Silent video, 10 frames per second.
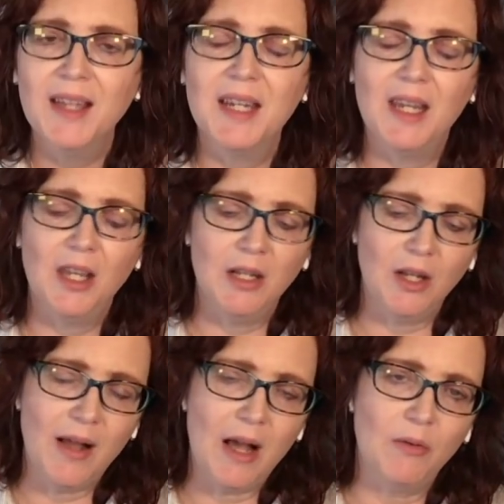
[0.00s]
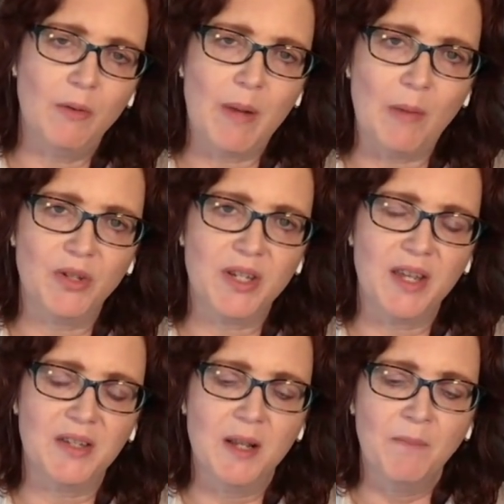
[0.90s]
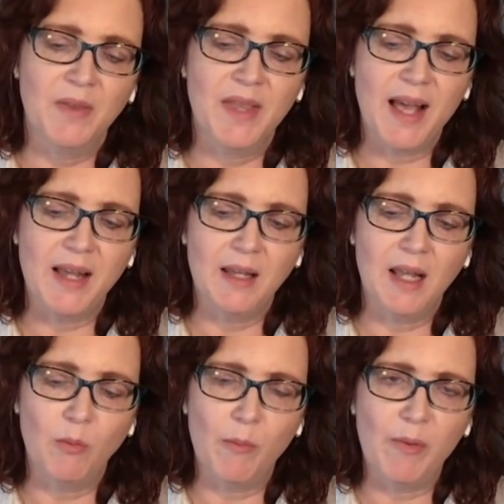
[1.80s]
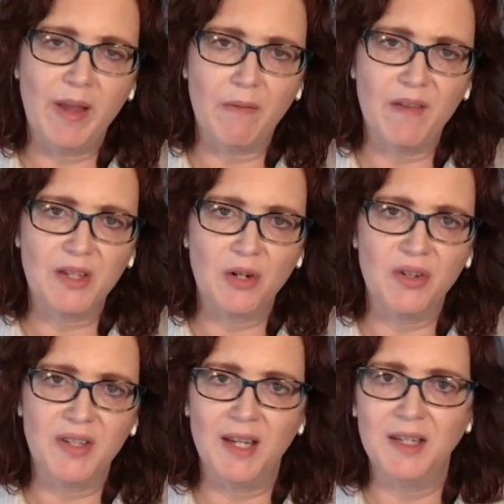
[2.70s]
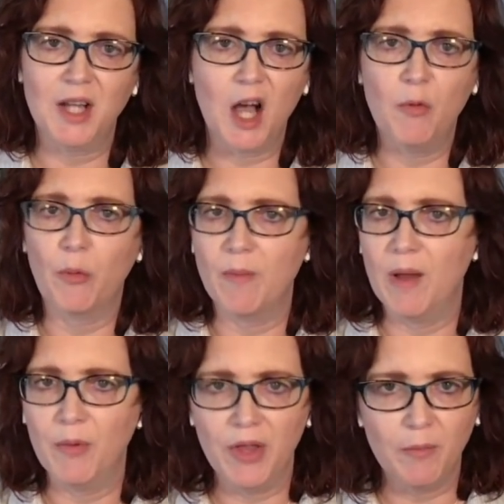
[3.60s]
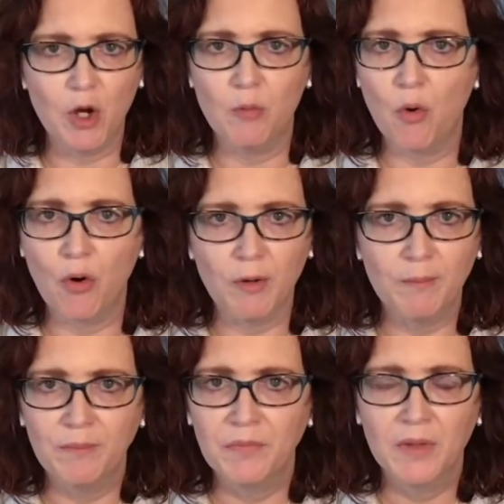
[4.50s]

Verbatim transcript: See, you know how the Bible says that when we confess our sins, God will remember them no more?